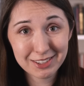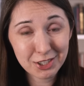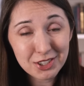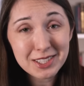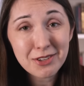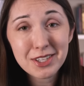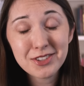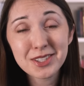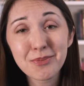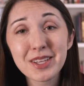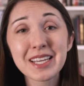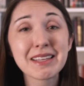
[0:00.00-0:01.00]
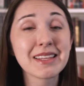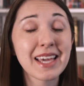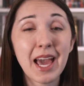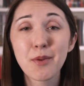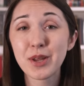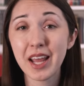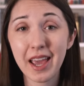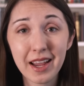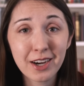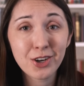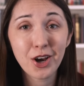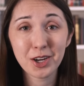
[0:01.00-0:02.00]
Turns out there's something in the cabin
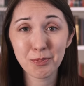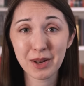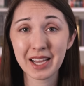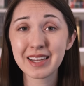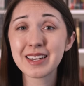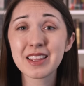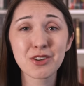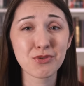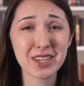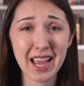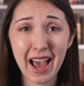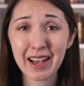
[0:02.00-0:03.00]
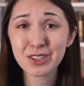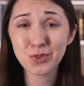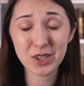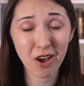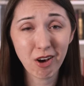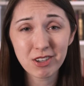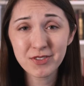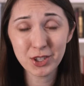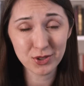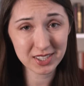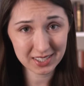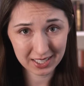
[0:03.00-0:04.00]
air on a plane that reacts with all of
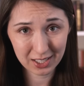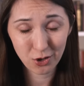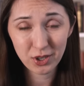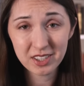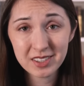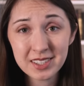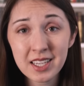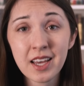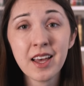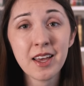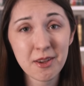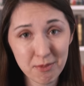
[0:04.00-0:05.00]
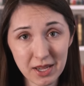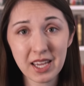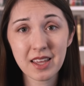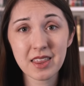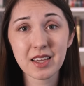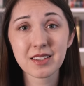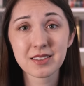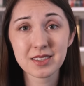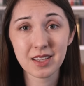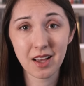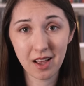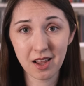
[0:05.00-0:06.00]
those skin oils, making things
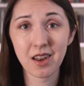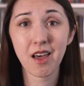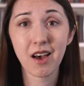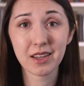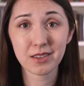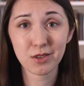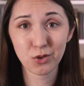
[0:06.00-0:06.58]
a lot